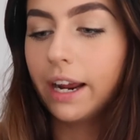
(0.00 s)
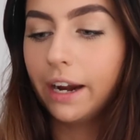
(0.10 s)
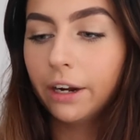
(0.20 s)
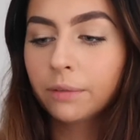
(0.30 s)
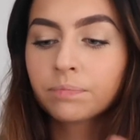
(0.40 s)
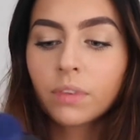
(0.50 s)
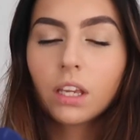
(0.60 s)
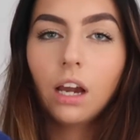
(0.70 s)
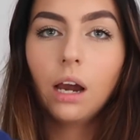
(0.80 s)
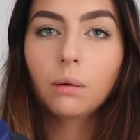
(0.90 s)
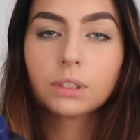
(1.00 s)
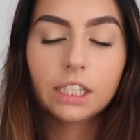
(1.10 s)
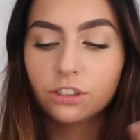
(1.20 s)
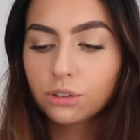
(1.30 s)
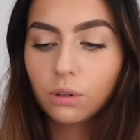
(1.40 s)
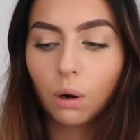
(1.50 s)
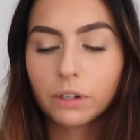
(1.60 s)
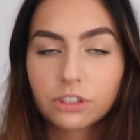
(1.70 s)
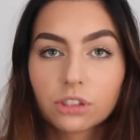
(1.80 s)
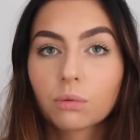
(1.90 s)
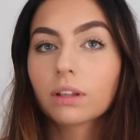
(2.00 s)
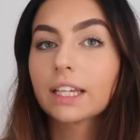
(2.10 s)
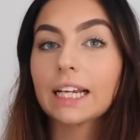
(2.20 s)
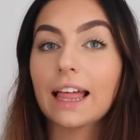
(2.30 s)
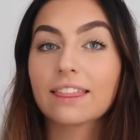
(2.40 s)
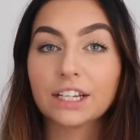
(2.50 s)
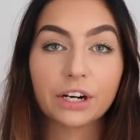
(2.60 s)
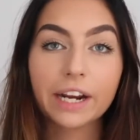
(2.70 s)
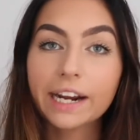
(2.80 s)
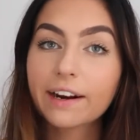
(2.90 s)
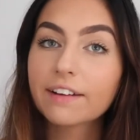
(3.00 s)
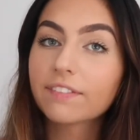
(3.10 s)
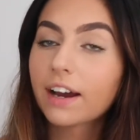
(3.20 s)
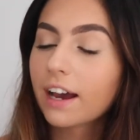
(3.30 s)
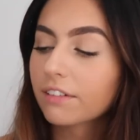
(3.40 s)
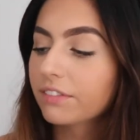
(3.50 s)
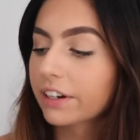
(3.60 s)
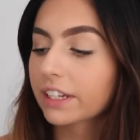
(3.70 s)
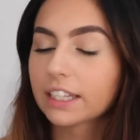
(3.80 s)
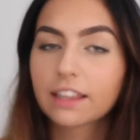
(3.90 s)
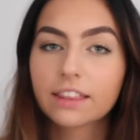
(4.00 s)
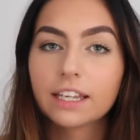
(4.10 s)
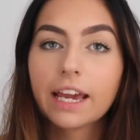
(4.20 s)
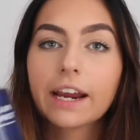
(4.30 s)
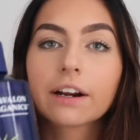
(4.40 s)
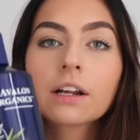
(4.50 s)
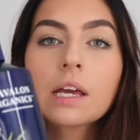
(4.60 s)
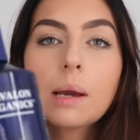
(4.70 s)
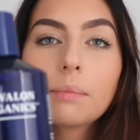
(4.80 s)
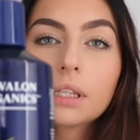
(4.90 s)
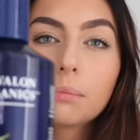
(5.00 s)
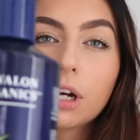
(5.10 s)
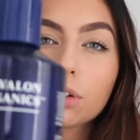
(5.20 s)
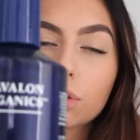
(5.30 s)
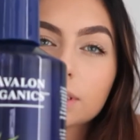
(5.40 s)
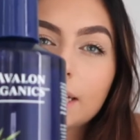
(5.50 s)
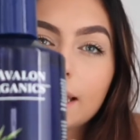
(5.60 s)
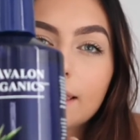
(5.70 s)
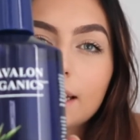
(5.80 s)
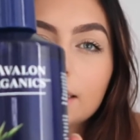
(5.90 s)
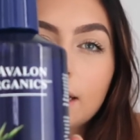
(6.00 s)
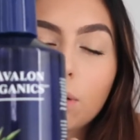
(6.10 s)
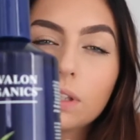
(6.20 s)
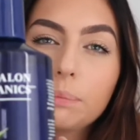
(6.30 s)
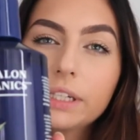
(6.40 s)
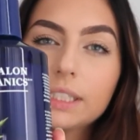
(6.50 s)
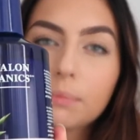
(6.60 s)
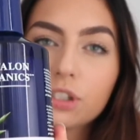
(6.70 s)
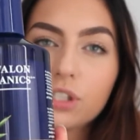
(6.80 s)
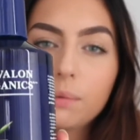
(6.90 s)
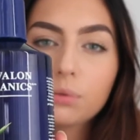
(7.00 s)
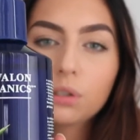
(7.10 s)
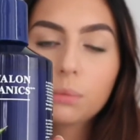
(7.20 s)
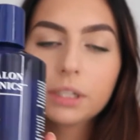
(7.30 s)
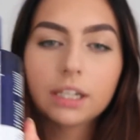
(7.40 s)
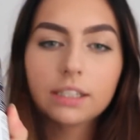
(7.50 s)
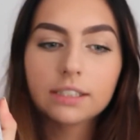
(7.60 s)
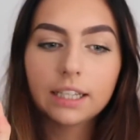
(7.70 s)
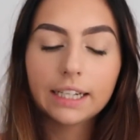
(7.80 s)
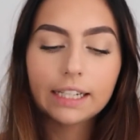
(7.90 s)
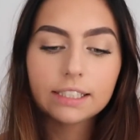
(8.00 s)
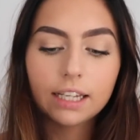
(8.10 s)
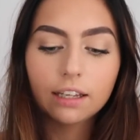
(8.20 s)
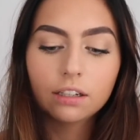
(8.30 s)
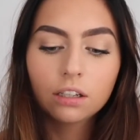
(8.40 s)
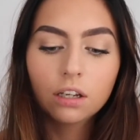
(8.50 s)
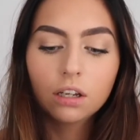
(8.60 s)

hair, because I do always just want like thicker hair. I have very like thin hair, but the bottle looks like this. I only picked up the shampoo because like I said,